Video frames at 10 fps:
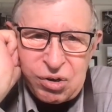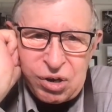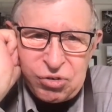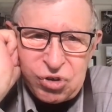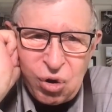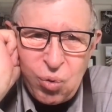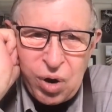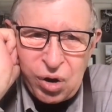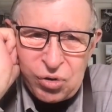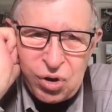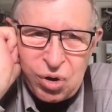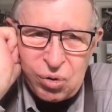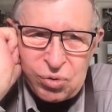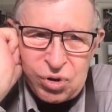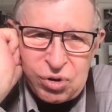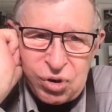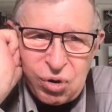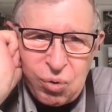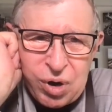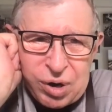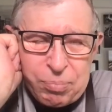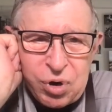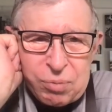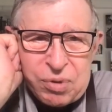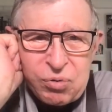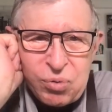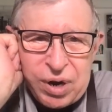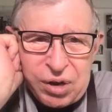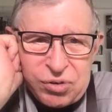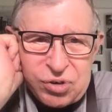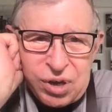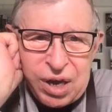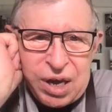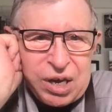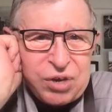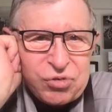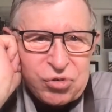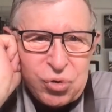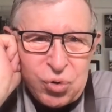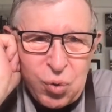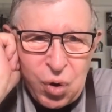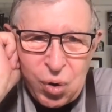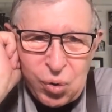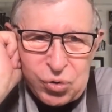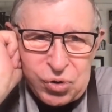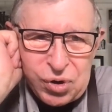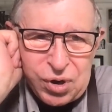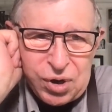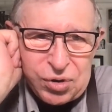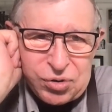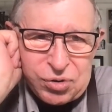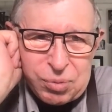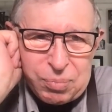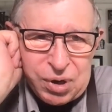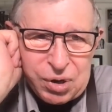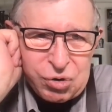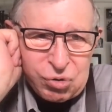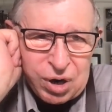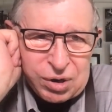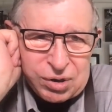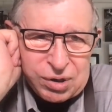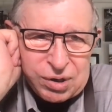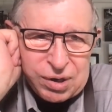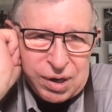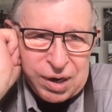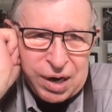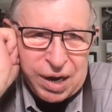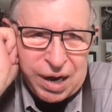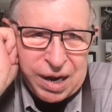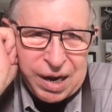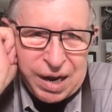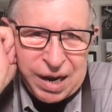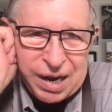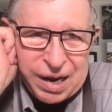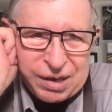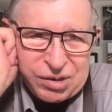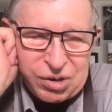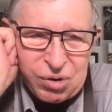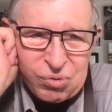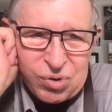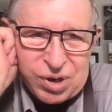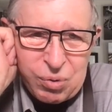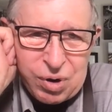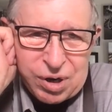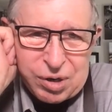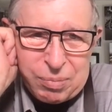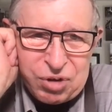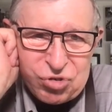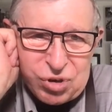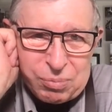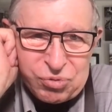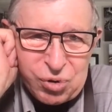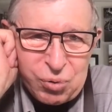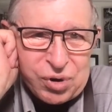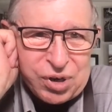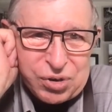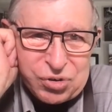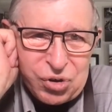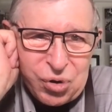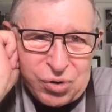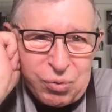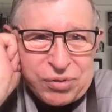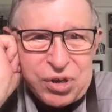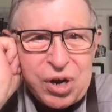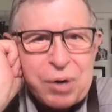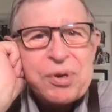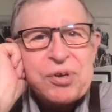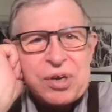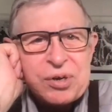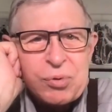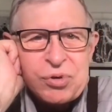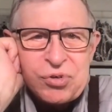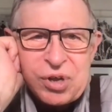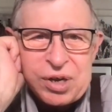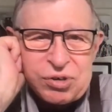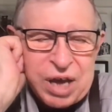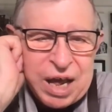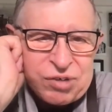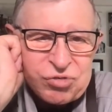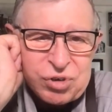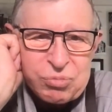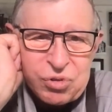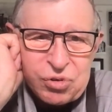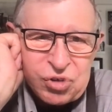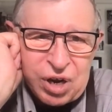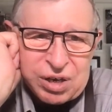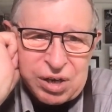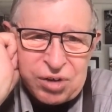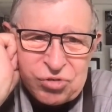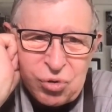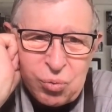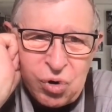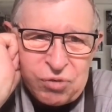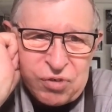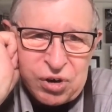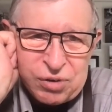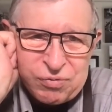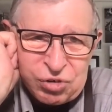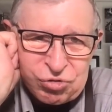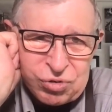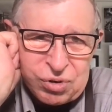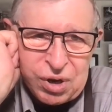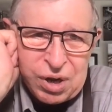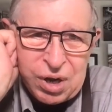he's so well known, you don't want to put him at risk. He's too old to be a grunt, and you don't really want to commission him. So what do you do? And what the Army did was they attached him to the Psychological Warfare Division